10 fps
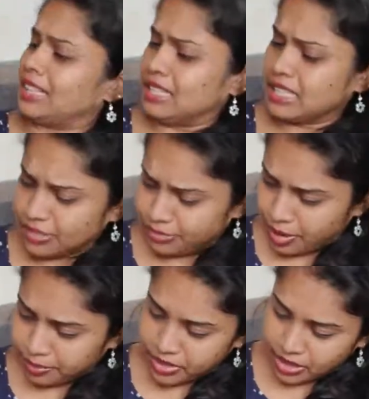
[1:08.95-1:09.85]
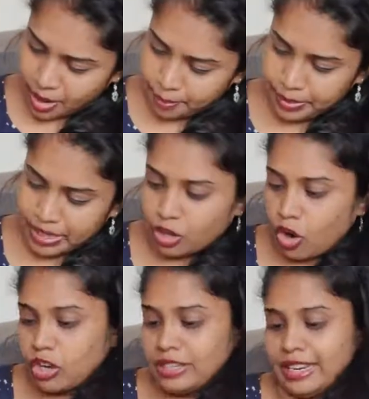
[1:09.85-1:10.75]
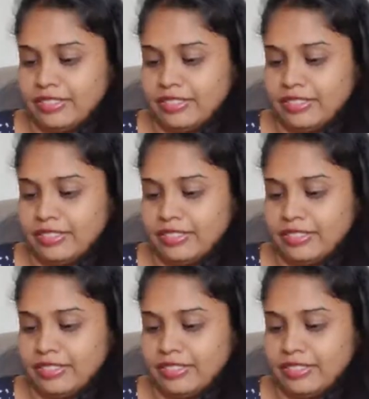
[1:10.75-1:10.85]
This is from the company called